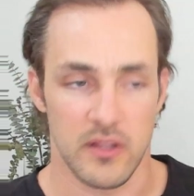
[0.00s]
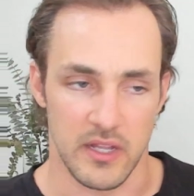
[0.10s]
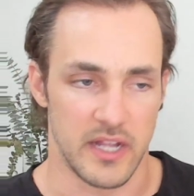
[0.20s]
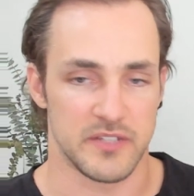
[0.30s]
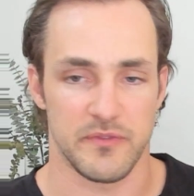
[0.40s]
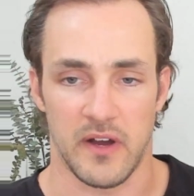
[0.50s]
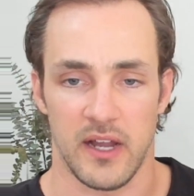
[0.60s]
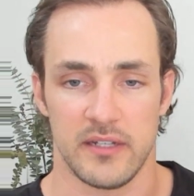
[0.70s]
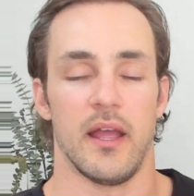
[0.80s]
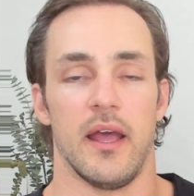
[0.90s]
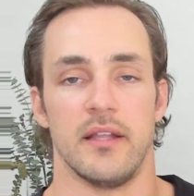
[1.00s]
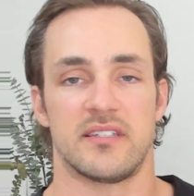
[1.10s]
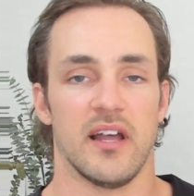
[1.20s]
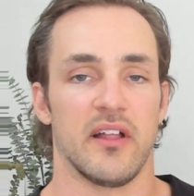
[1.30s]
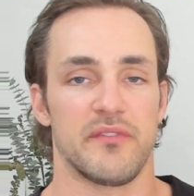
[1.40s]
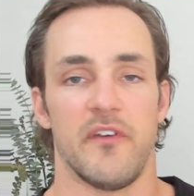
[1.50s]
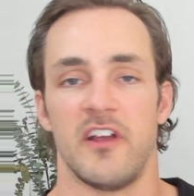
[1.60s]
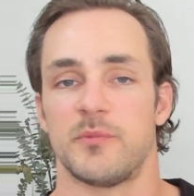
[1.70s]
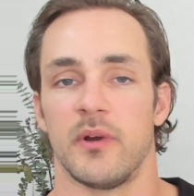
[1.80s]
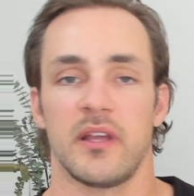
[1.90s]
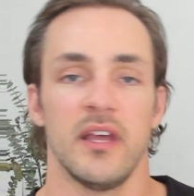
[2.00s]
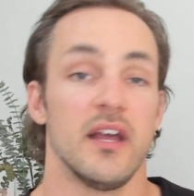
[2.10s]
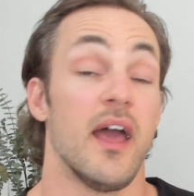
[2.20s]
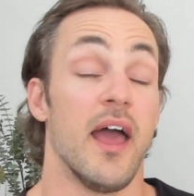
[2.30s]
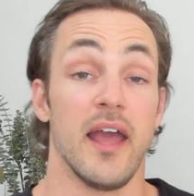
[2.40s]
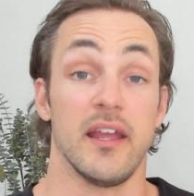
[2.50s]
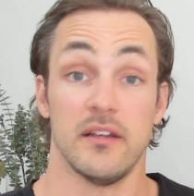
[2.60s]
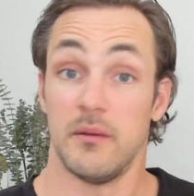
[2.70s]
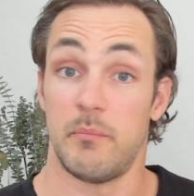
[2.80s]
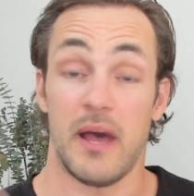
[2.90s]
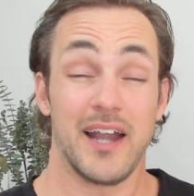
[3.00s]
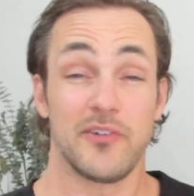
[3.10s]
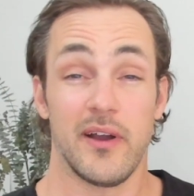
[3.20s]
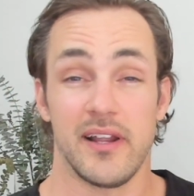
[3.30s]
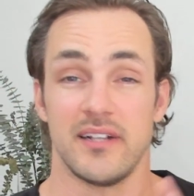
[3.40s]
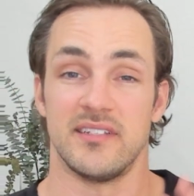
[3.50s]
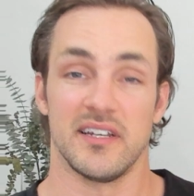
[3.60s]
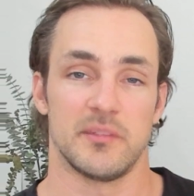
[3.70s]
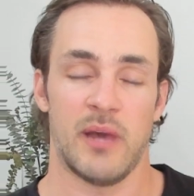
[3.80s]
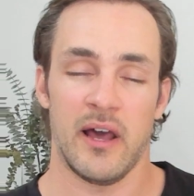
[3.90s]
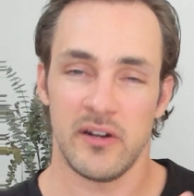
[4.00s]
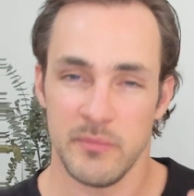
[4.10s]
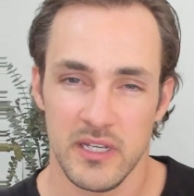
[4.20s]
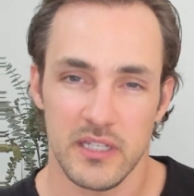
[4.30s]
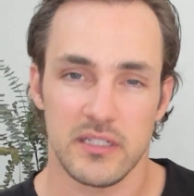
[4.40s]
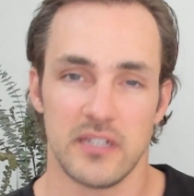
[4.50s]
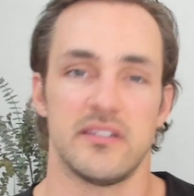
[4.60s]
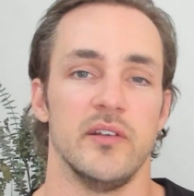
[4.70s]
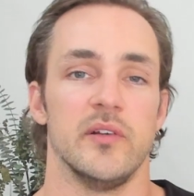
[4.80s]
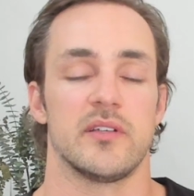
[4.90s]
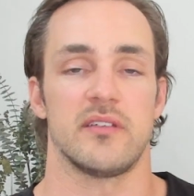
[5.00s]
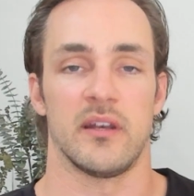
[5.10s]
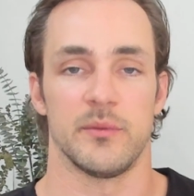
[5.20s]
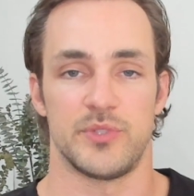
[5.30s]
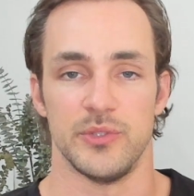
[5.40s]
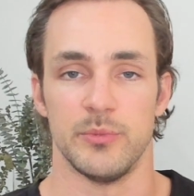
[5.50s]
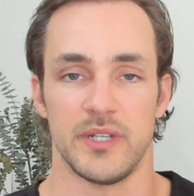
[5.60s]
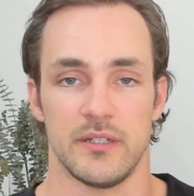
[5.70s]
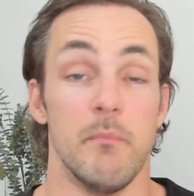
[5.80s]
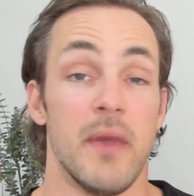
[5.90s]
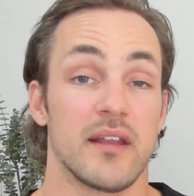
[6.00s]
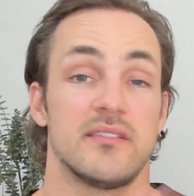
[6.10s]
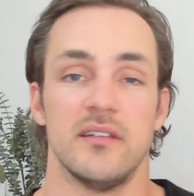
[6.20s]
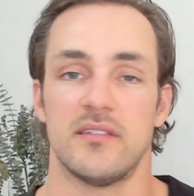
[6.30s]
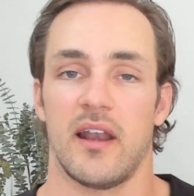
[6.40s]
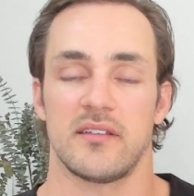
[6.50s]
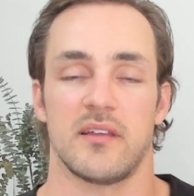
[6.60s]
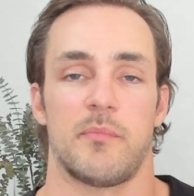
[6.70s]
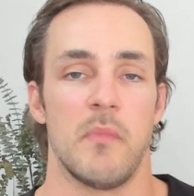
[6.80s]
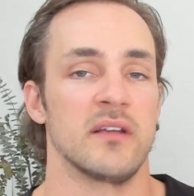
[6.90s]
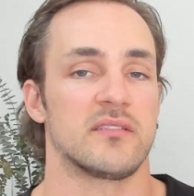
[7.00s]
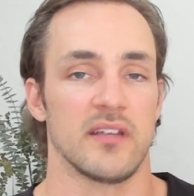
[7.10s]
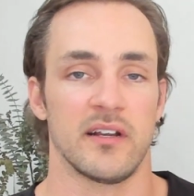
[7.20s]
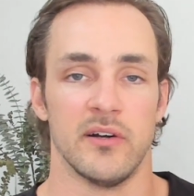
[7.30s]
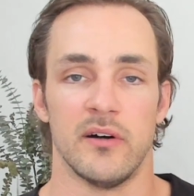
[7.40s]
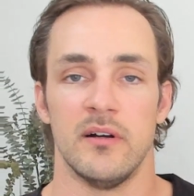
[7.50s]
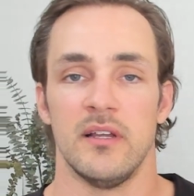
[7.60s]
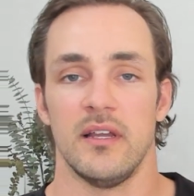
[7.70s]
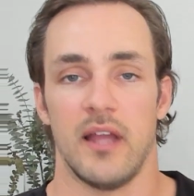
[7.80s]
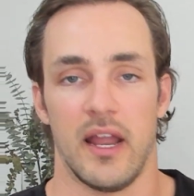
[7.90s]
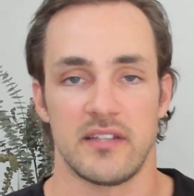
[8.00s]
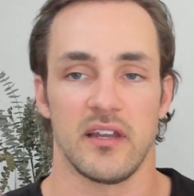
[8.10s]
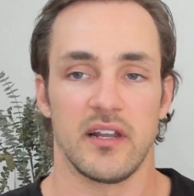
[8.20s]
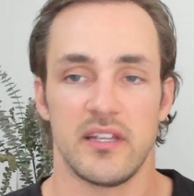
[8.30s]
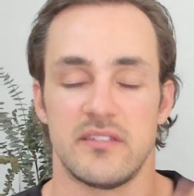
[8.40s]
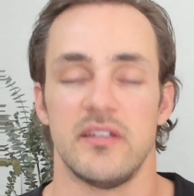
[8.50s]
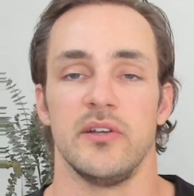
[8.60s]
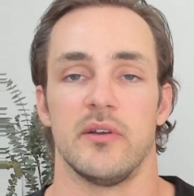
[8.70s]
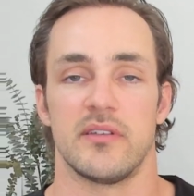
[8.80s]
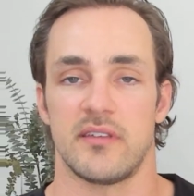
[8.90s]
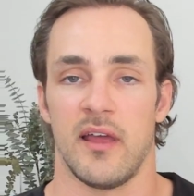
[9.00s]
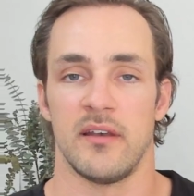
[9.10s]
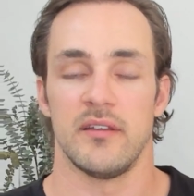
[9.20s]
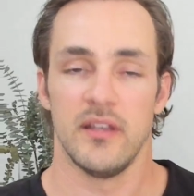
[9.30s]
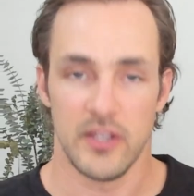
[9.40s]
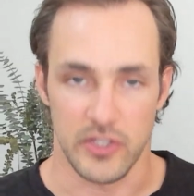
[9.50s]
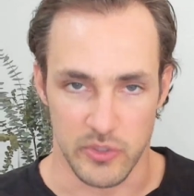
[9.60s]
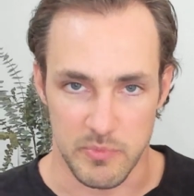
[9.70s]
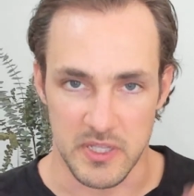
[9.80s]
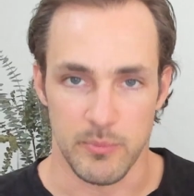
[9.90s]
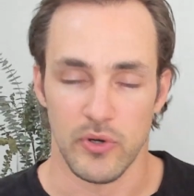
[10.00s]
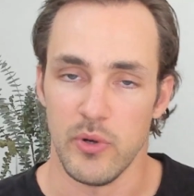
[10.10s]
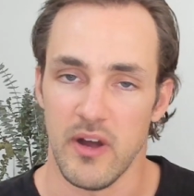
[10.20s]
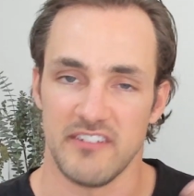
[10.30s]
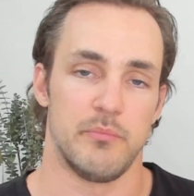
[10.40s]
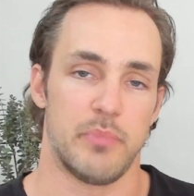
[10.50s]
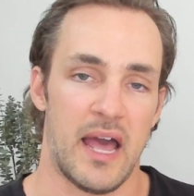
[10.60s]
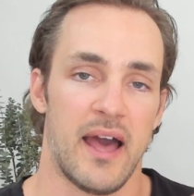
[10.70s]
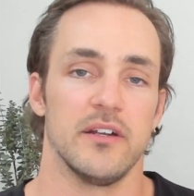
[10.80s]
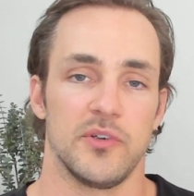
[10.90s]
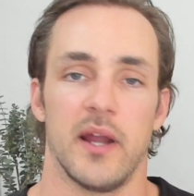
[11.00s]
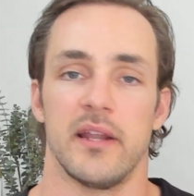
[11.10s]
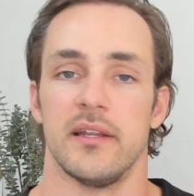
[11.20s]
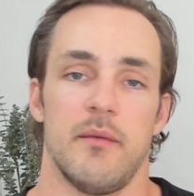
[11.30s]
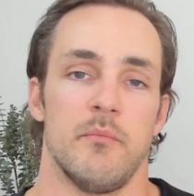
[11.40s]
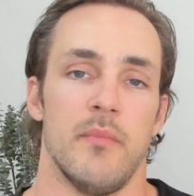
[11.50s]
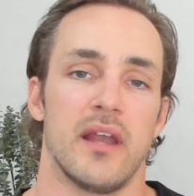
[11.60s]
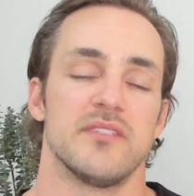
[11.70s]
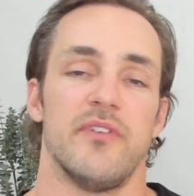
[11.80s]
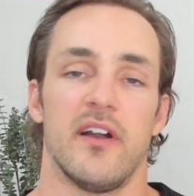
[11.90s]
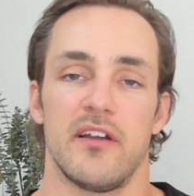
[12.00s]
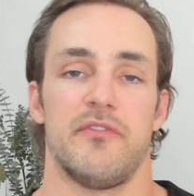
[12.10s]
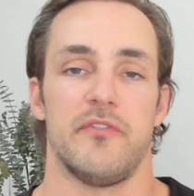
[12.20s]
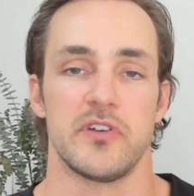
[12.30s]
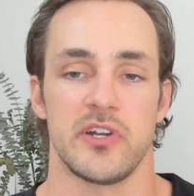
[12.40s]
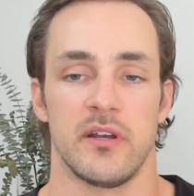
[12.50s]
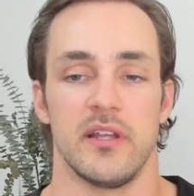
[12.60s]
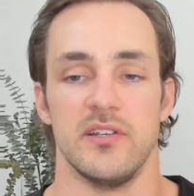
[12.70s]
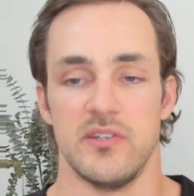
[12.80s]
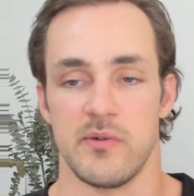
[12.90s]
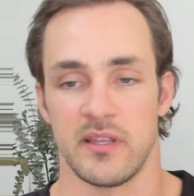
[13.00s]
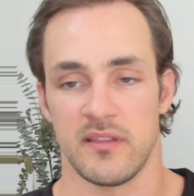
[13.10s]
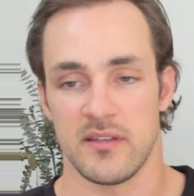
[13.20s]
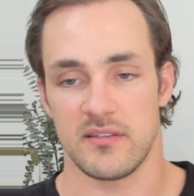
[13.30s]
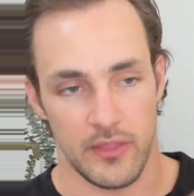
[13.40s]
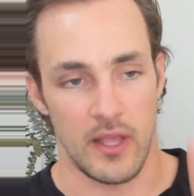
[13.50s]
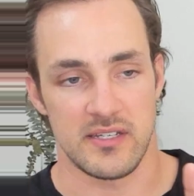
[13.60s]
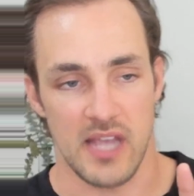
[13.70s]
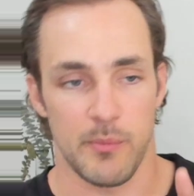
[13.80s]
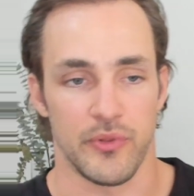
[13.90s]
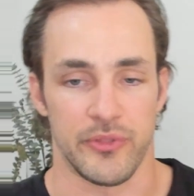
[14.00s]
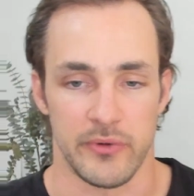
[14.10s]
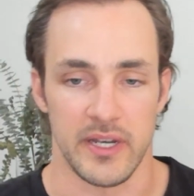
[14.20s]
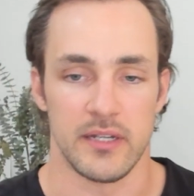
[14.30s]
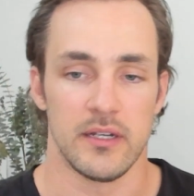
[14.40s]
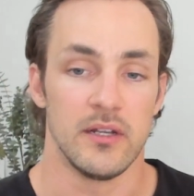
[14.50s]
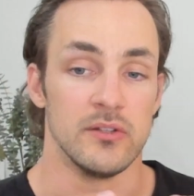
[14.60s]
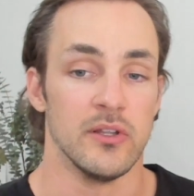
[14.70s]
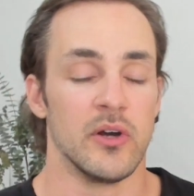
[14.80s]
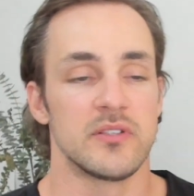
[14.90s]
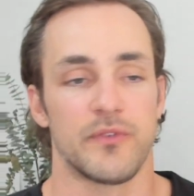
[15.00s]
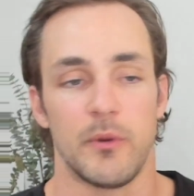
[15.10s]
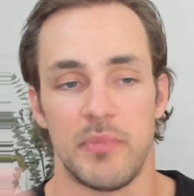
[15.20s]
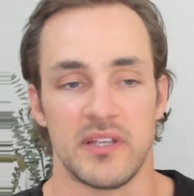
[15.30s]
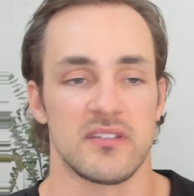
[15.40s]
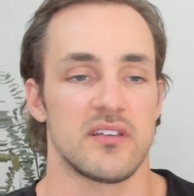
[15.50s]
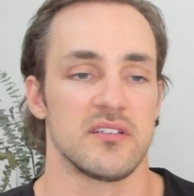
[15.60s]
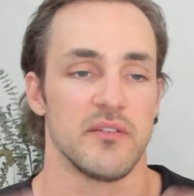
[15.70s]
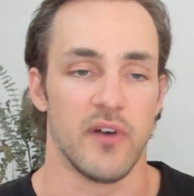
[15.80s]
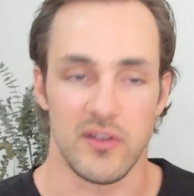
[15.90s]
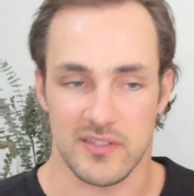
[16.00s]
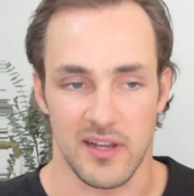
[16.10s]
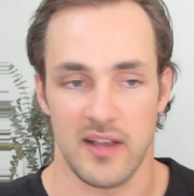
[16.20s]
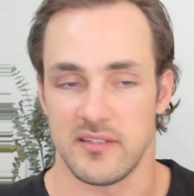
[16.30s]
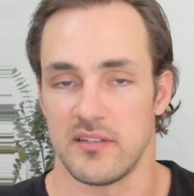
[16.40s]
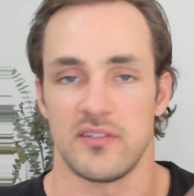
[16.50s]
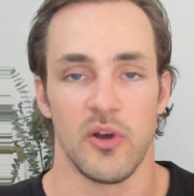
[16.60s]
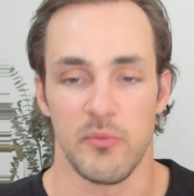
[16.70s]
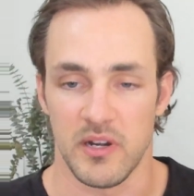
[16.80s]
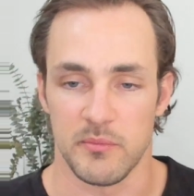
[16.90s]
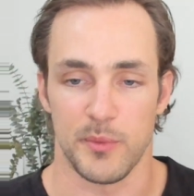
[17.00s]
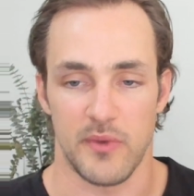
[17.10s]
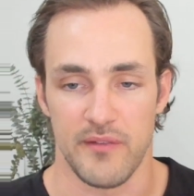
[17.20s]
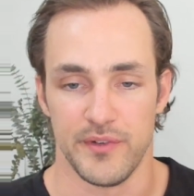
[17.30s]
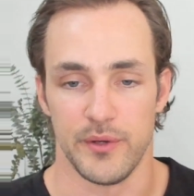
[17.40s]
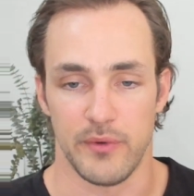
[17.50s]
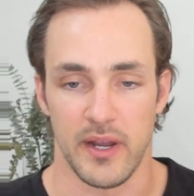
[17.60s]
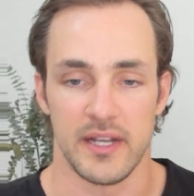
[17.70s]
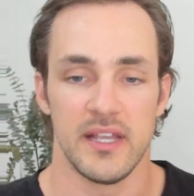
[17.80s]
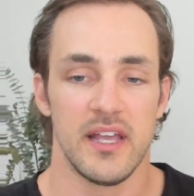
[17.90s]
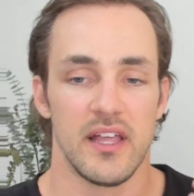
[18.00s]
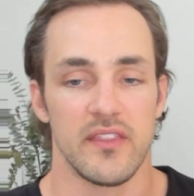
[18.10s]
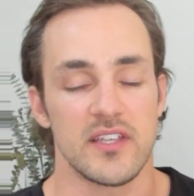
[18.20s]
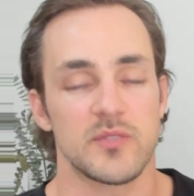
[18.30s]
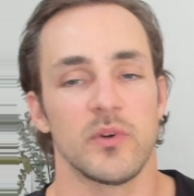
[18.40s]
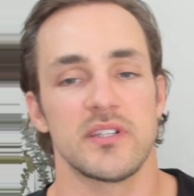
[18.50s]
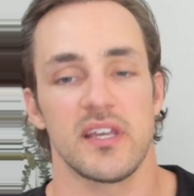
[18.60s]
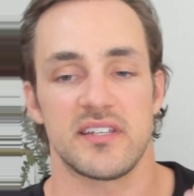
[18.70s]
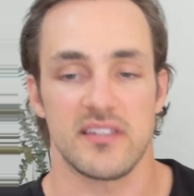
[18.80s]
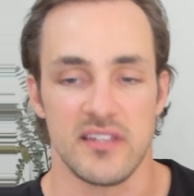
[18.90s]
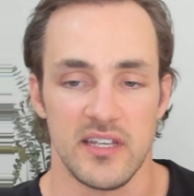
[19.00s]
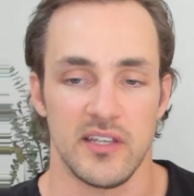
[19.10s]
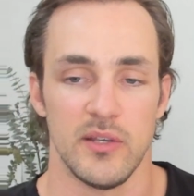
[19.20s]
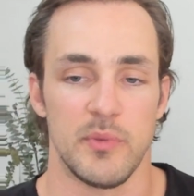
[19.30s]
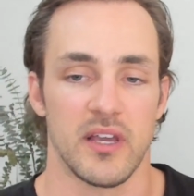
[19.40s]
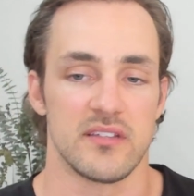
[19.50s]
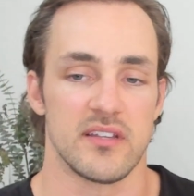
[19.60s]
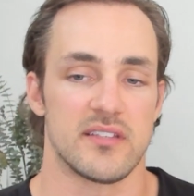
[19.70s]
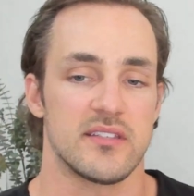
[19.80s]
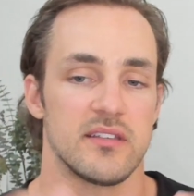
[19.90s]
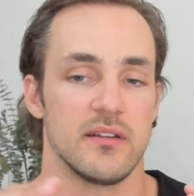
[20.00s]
is fine. It's telling Facebook, hey, bad credit doesn't matter to me. Continue to send them to me. Meta sees that as a signal, and it's going to continue to send you people who have bad credit. Meta is very efficient in doing this. Example 3, loans for businesses of all sizes, no minimum revenue, right? This one's like sneaky because it